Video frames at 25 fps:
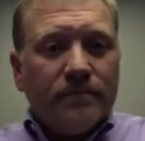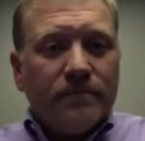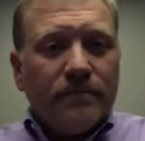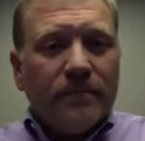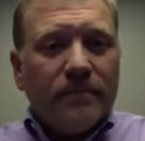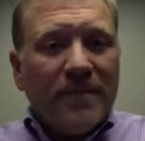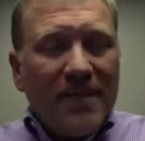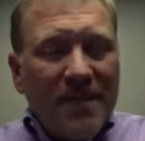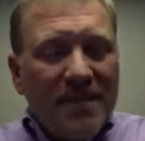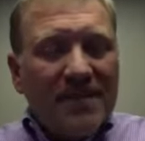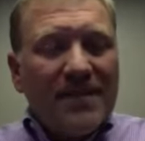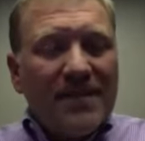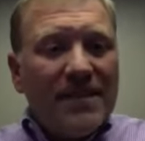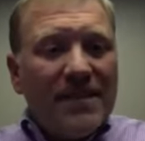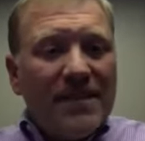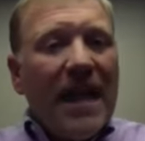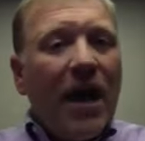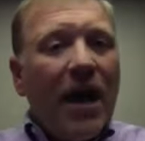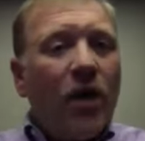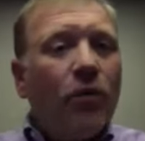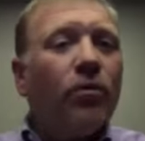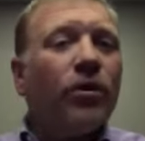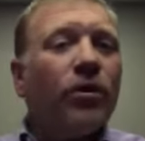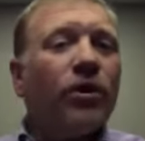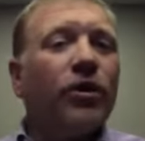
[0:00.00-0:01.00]
This is
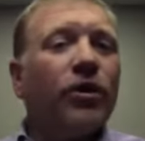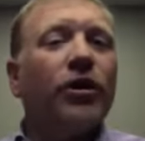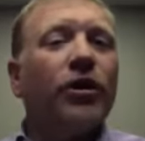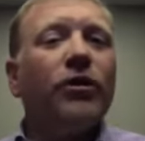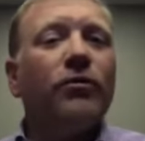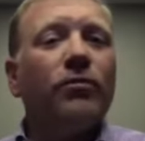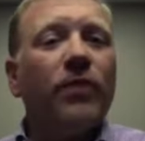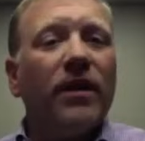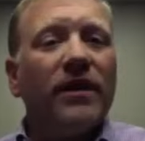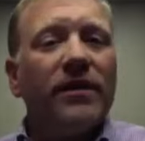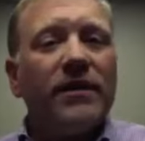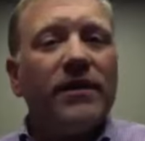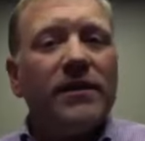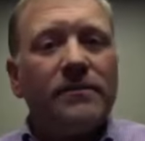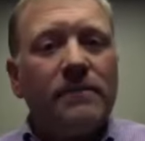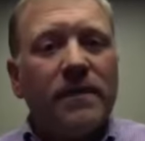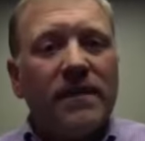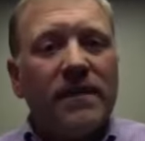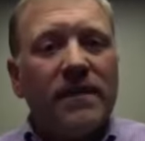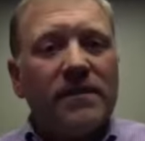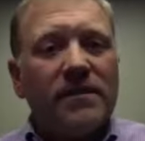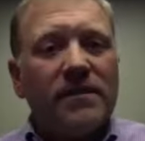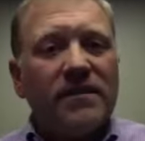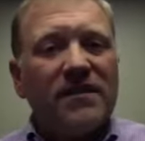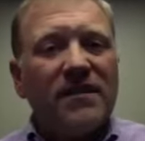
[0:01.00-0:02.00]
how we're going to run this
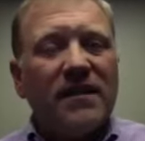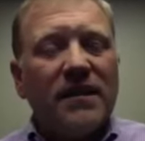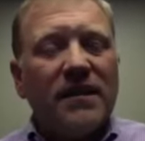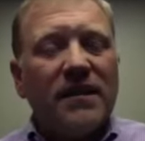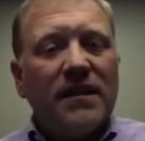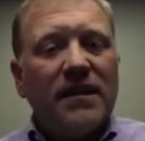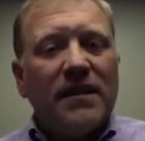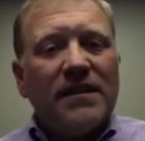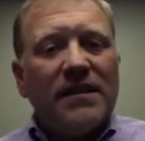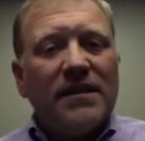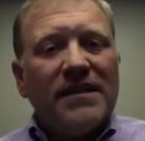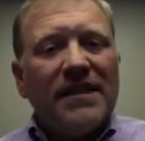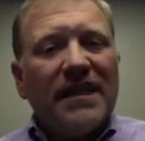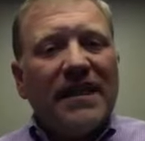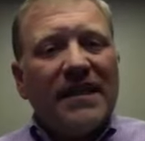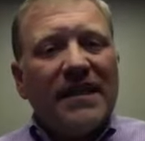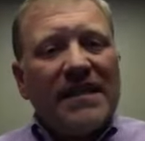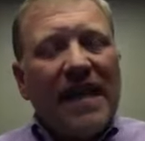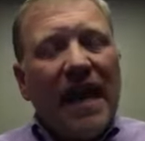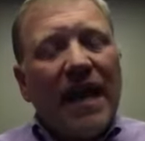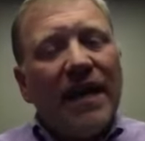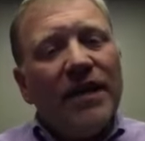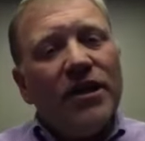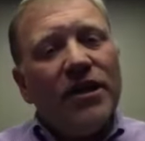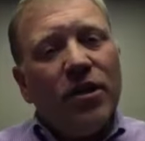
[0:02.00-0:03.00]
business. See, because
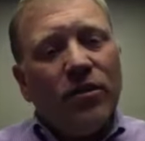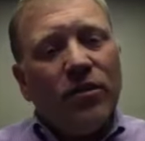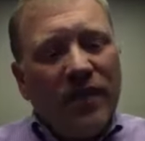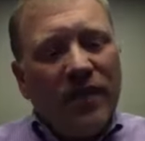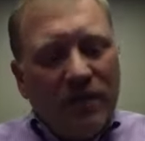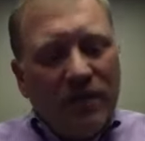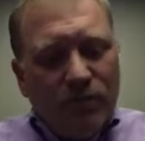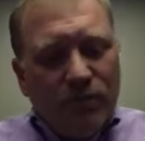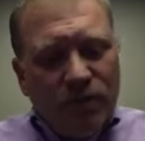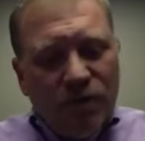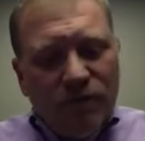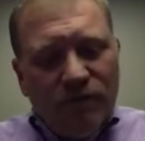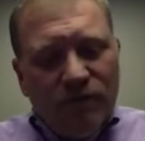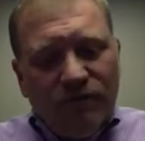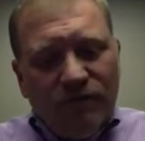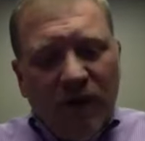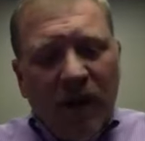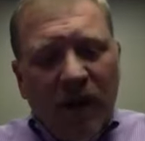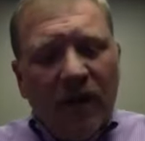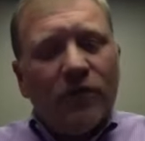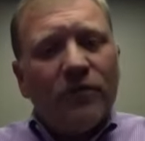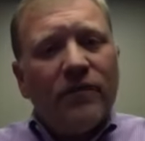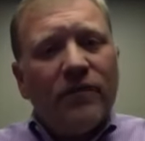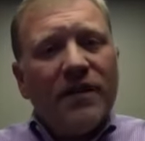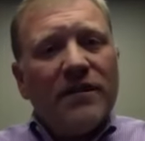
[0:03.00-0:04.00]
I know that when you
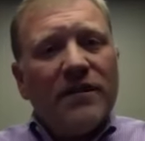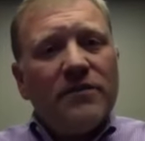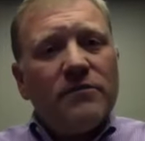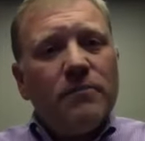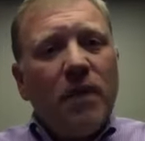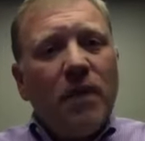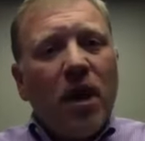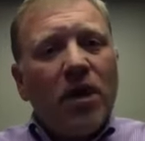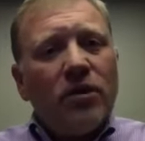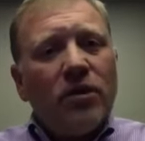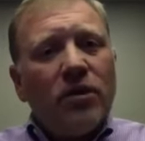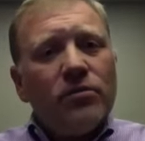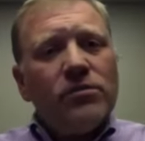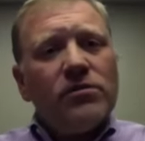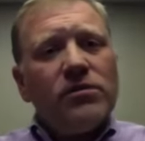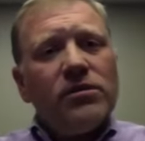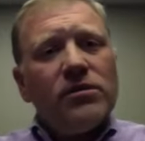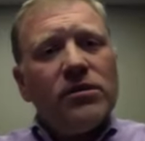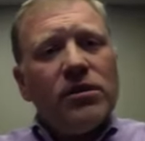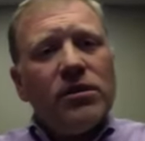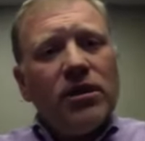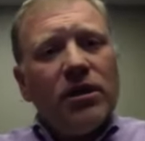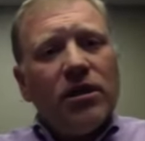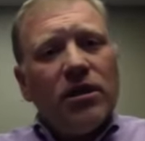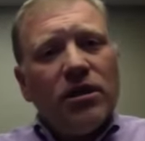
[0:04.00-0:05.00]
follow these
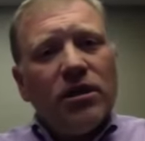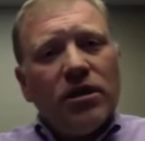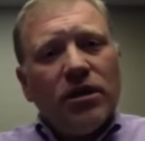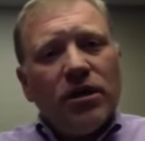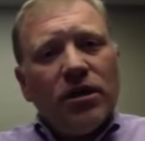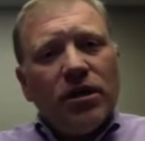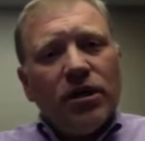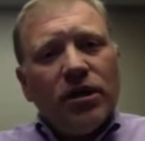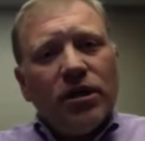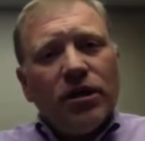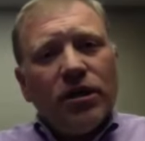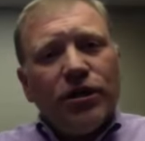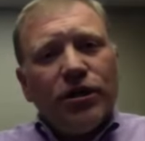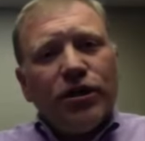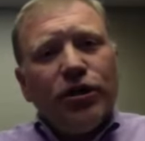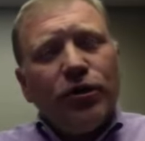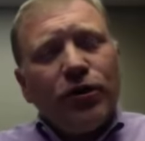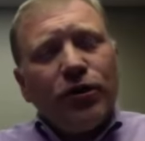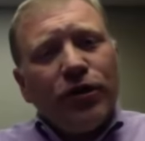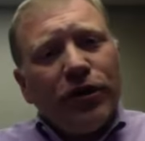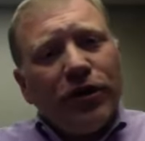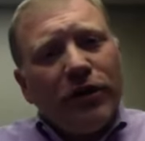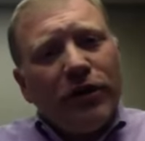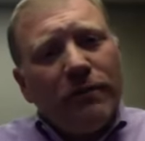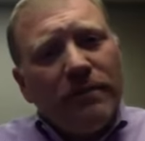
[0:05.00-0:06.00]
models,
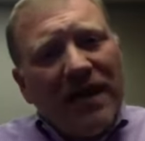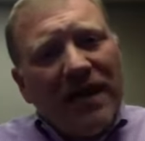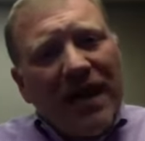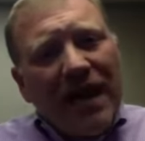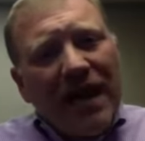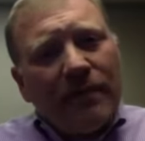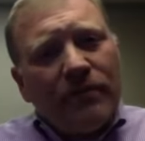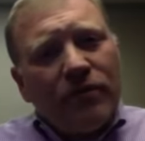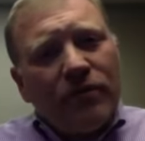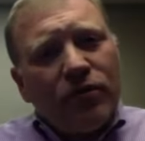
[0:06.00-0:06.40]
you're going to be able to